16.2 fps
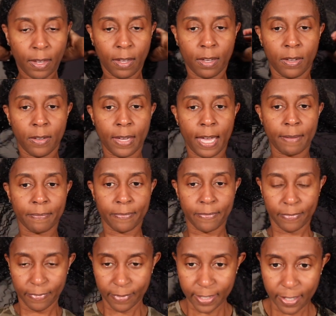Okay,
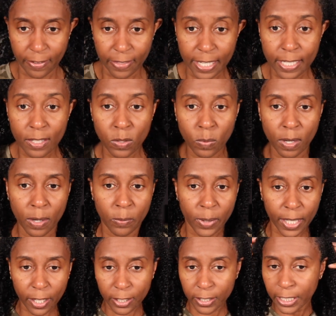so this is what
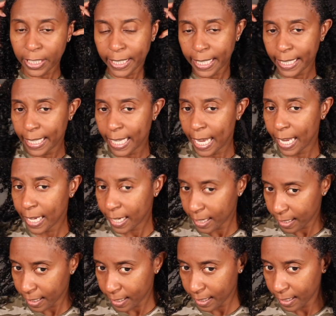we are looking like.